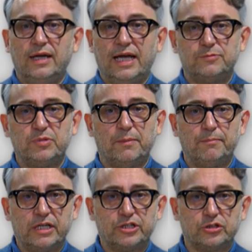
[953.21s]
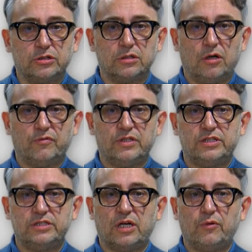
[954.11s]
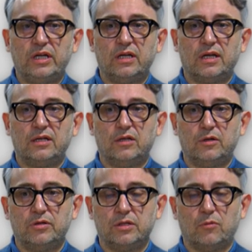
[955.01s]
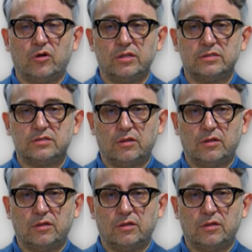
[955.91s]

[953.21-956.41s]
has been a mixture of the Caesarean and the liberal models.